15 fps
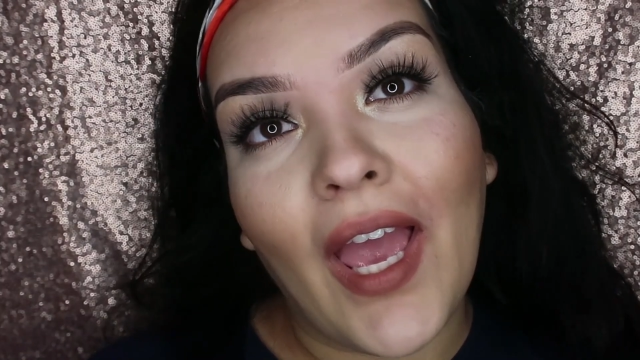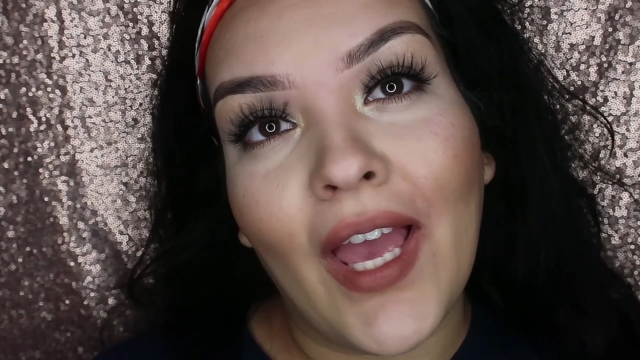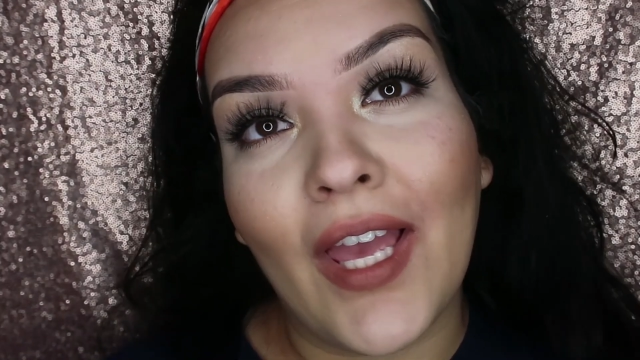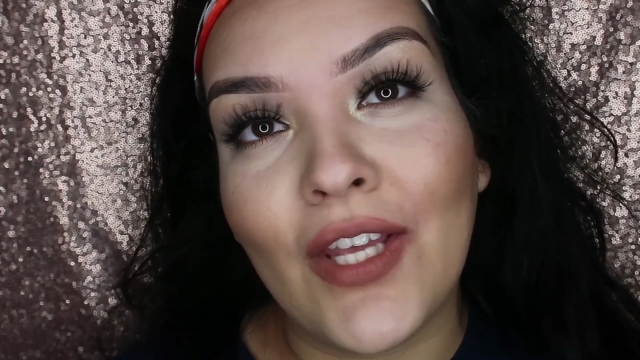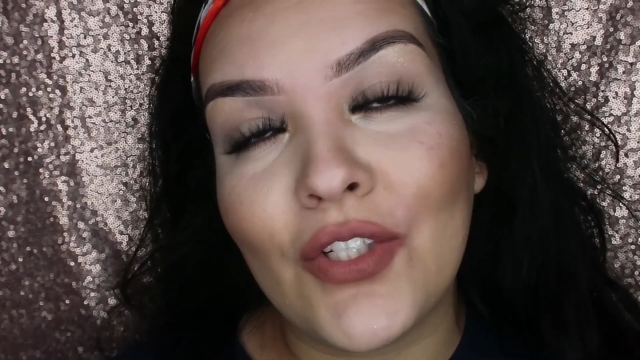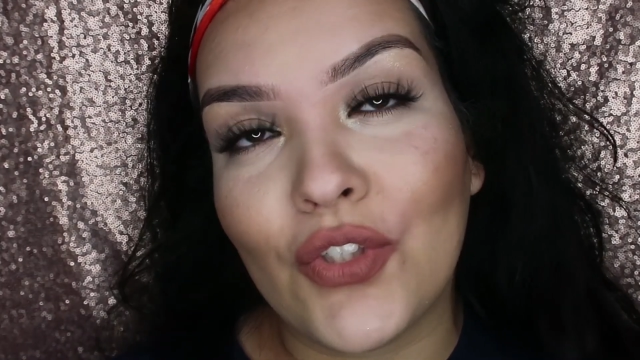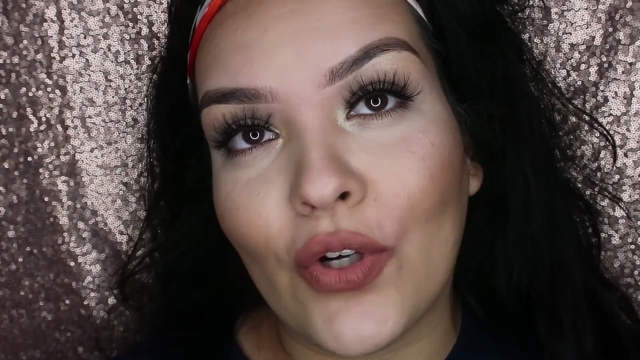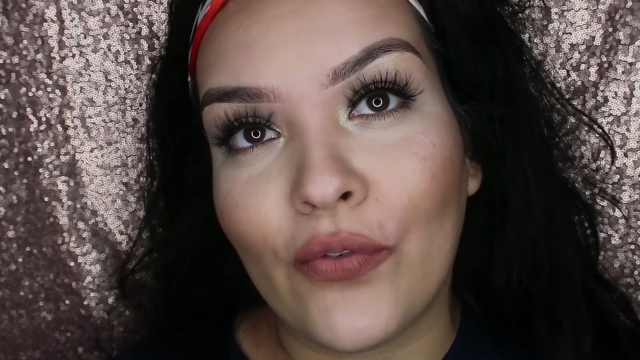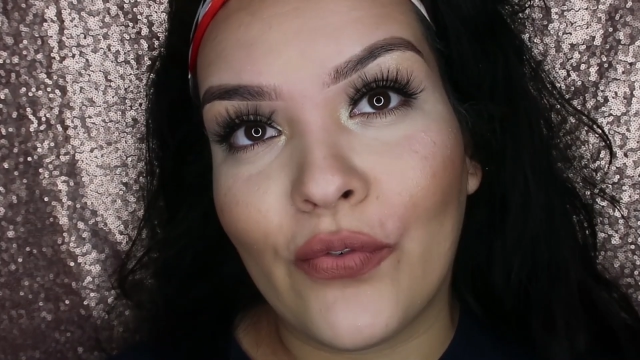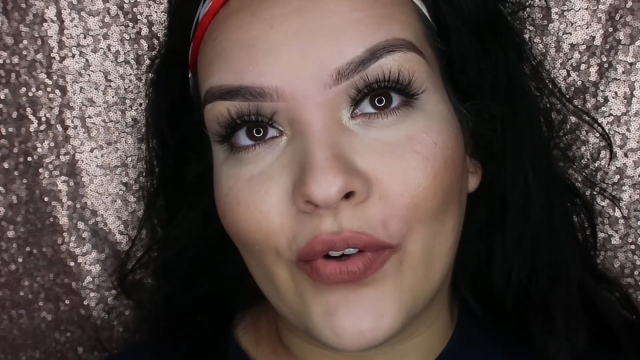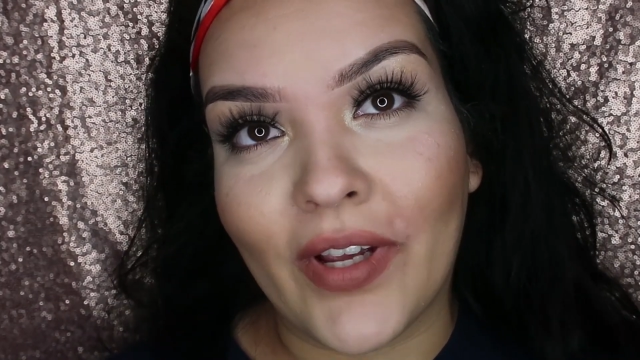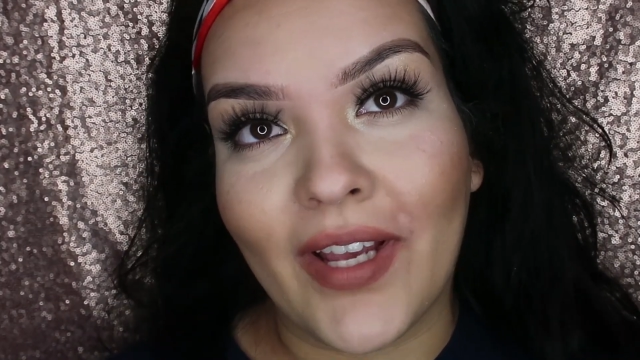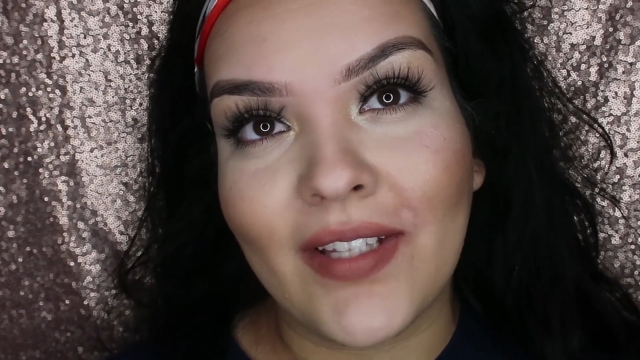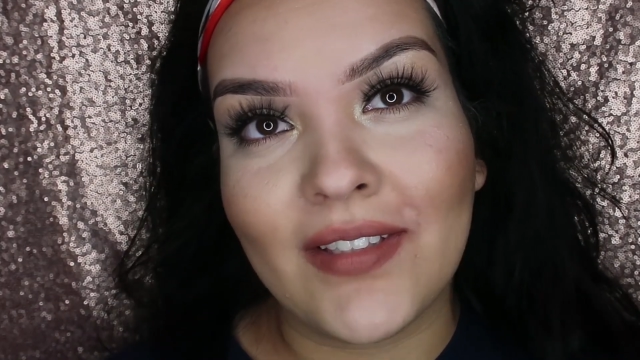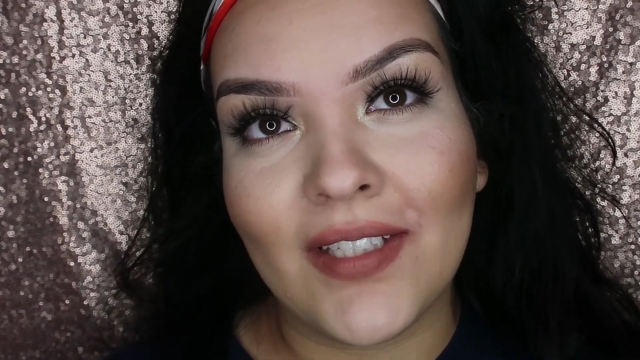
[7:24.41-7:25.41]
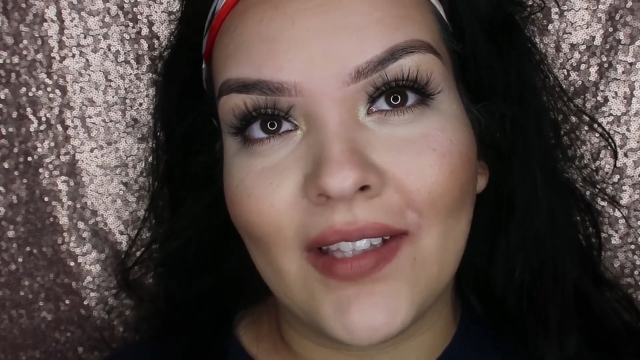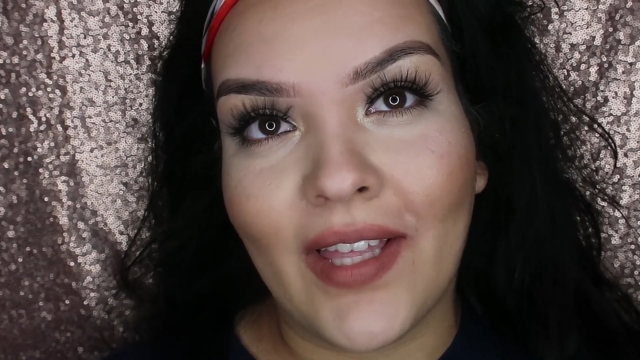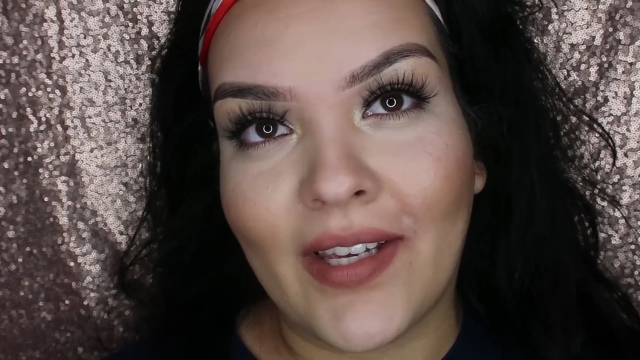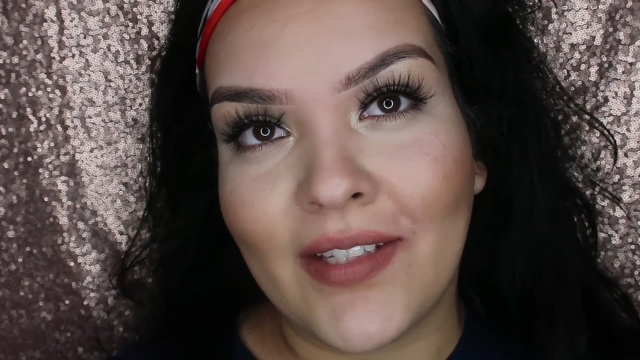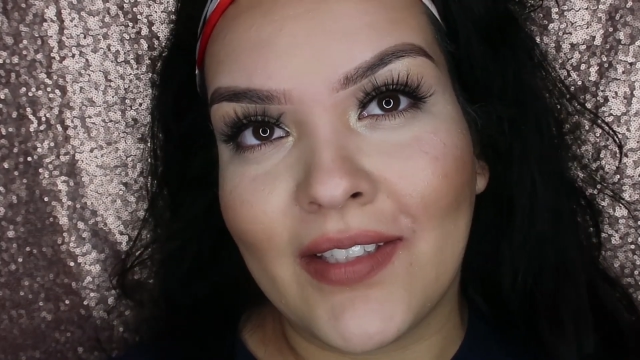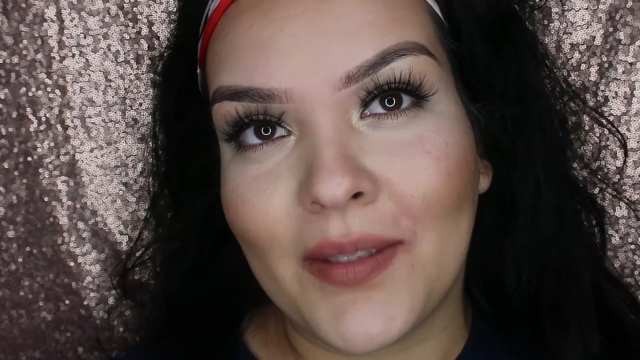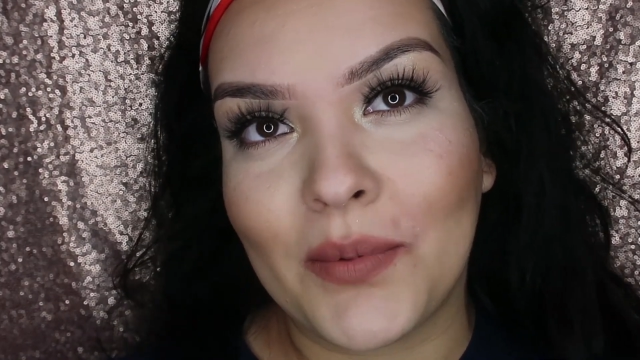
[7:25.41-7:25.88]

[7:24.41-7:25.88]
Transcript: and don't forget to like and